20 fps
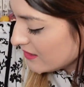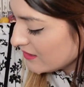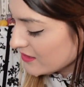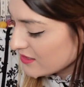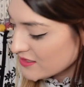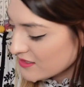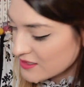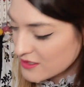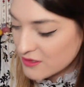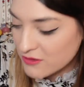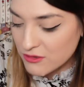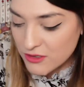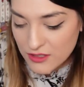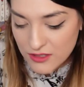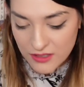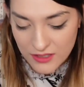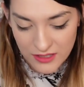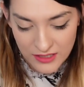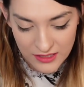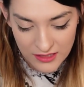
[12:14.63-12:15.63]
let's go
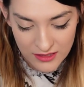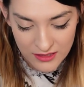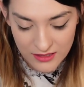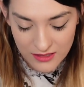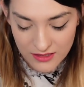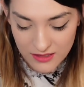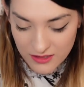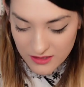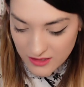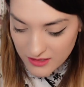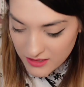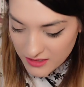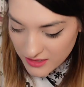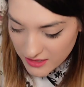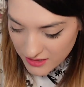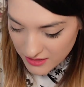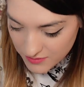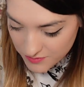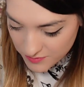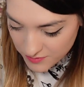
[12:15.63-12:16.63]
on.
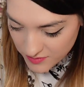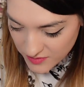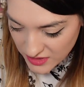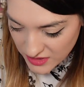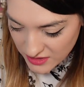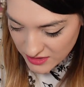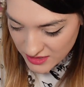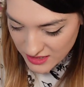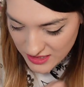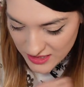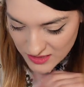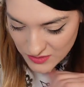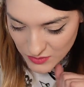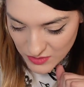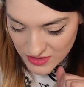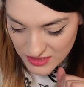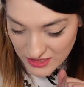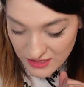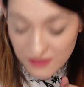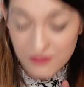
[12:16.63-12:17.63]
This
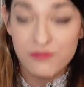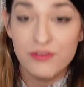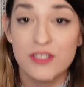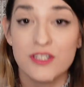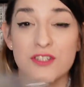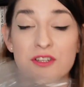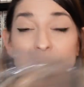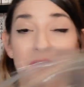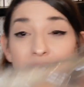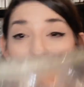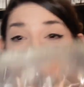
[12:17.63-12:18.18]
was an official